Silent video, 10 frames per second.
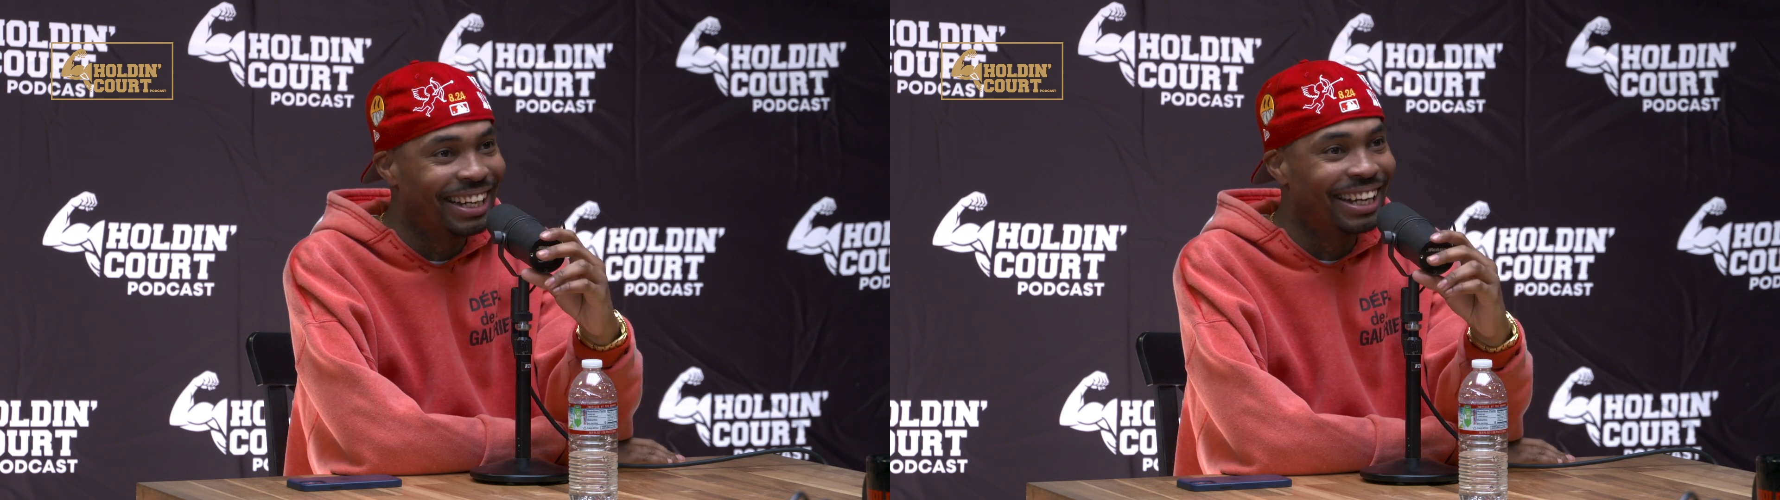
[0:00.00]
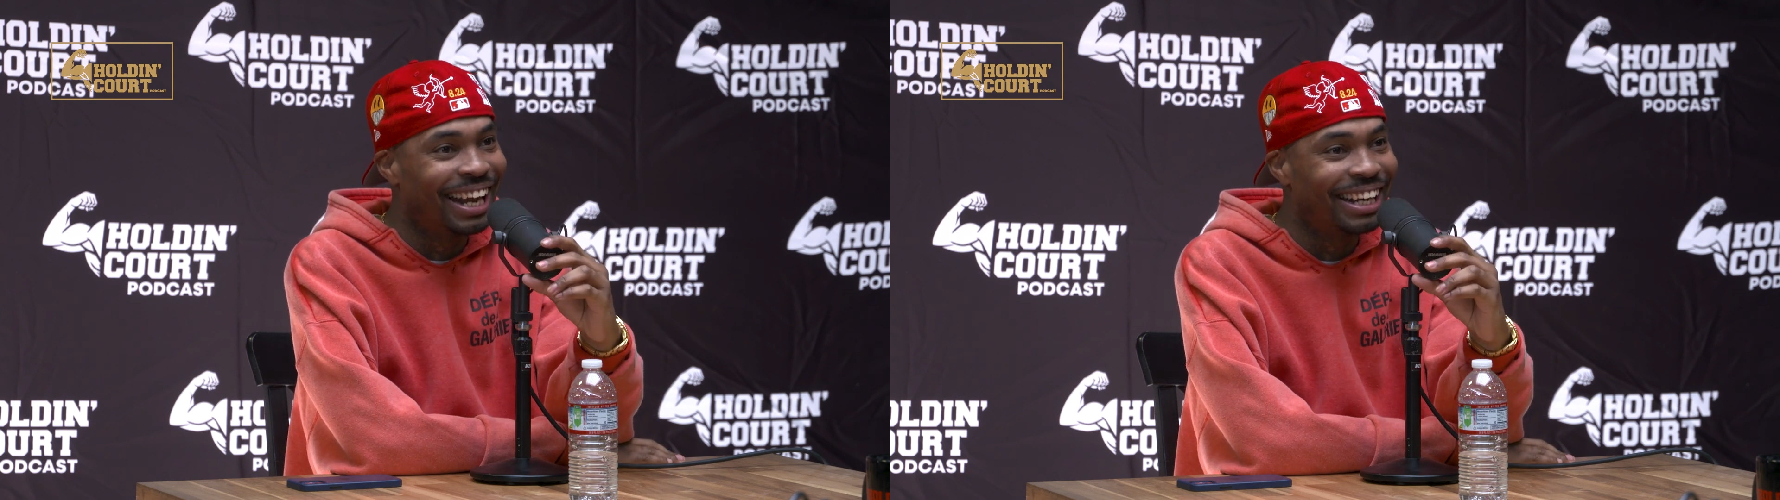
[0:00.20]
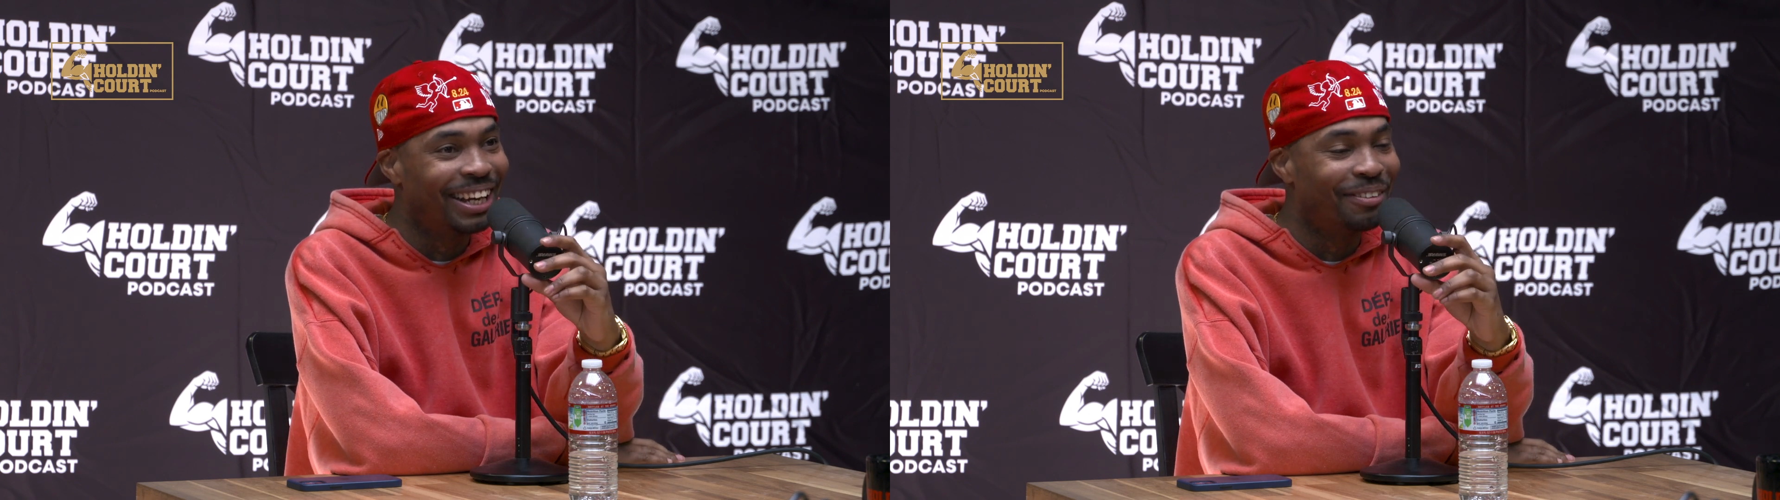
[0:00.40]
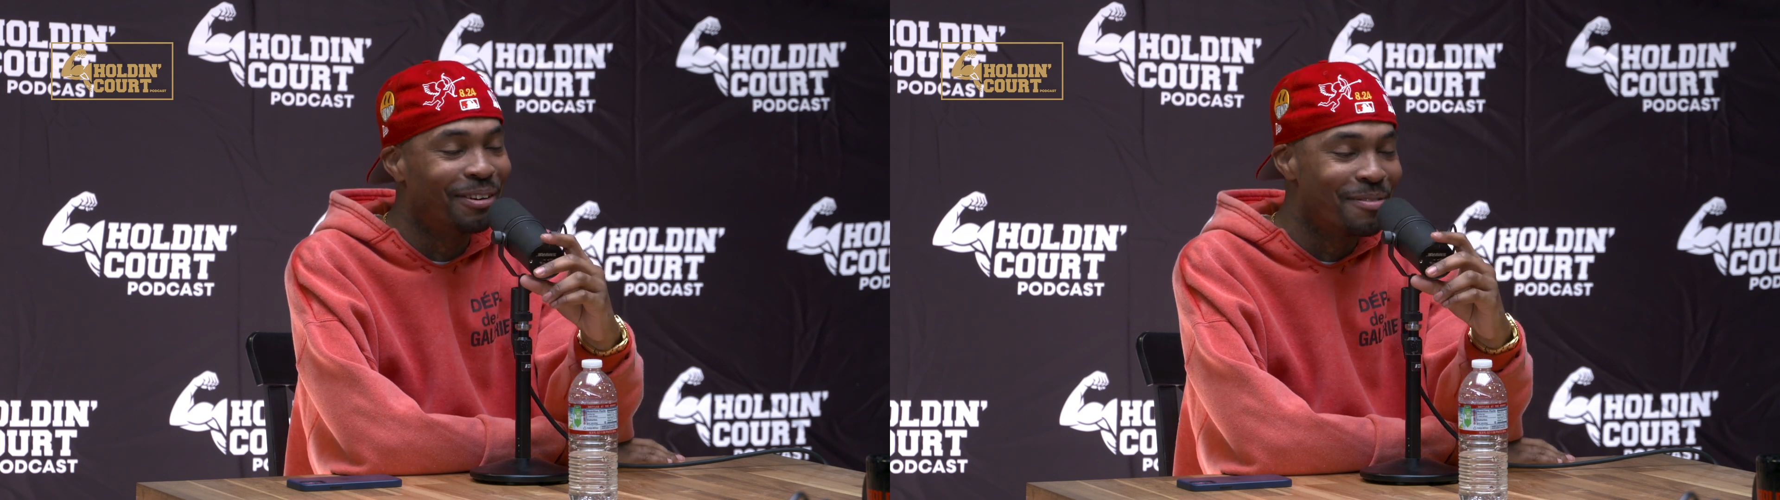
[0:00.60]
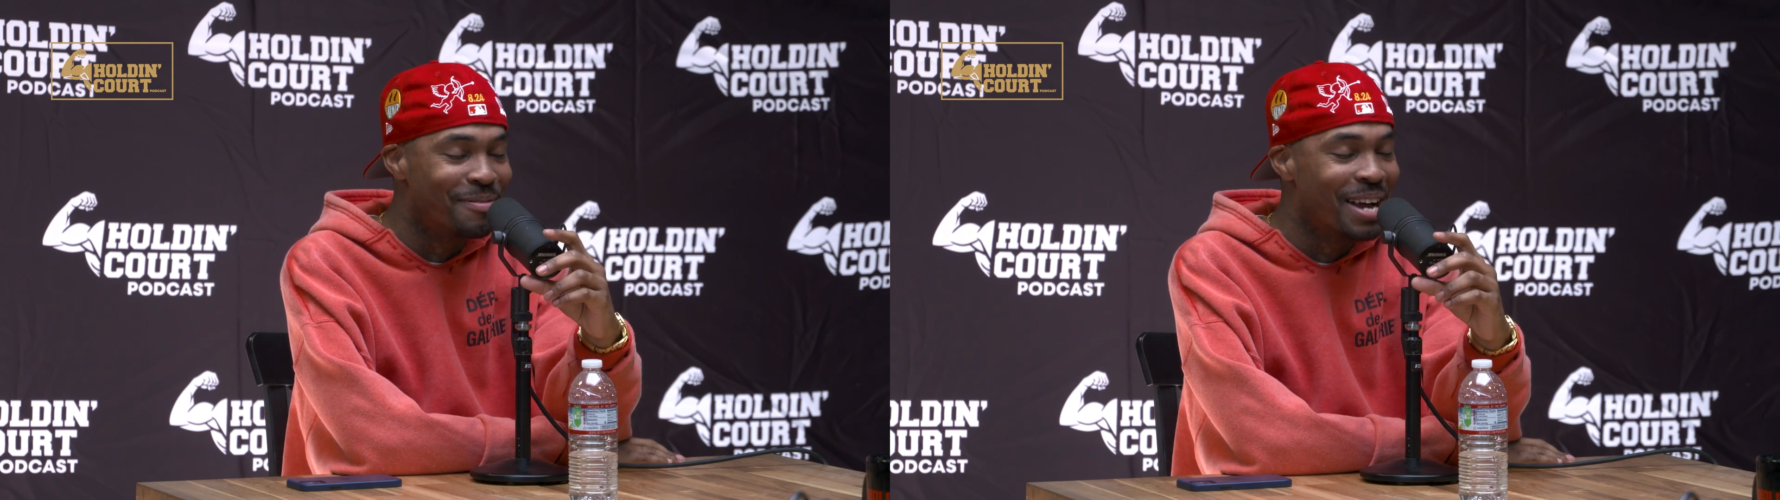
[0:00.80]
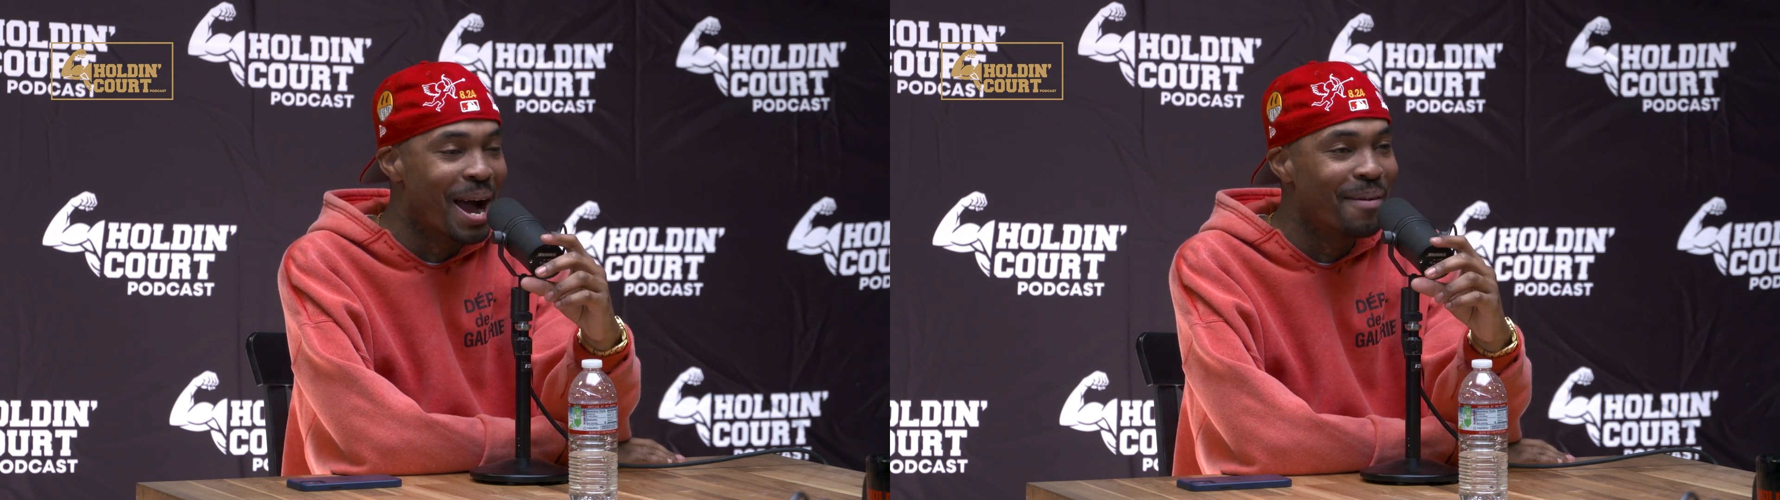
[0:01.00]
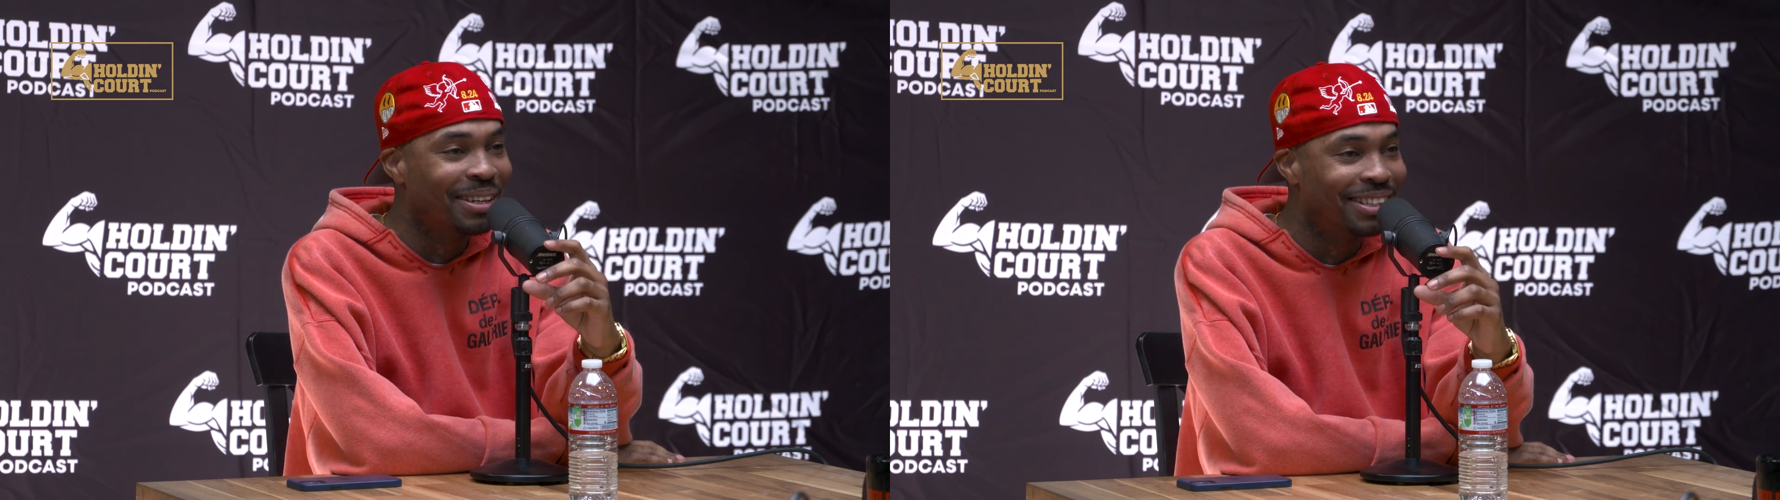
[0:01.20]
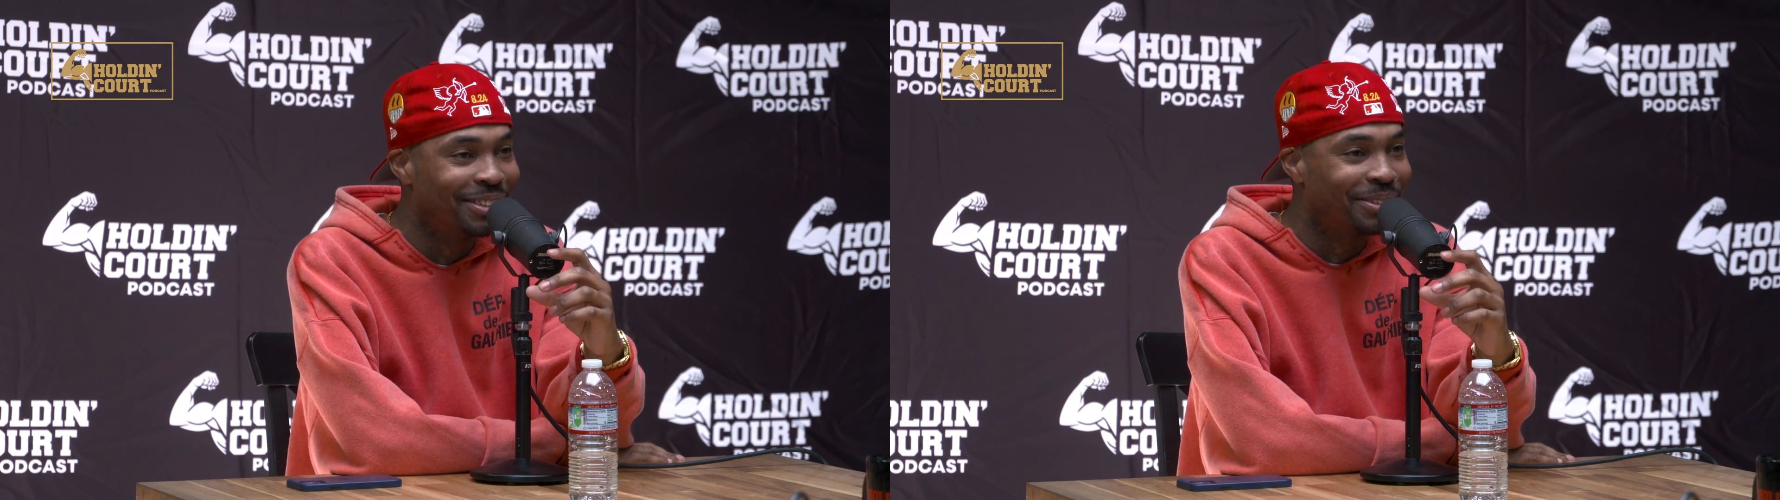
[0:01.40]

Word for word: Yeah, that nigga went from comedy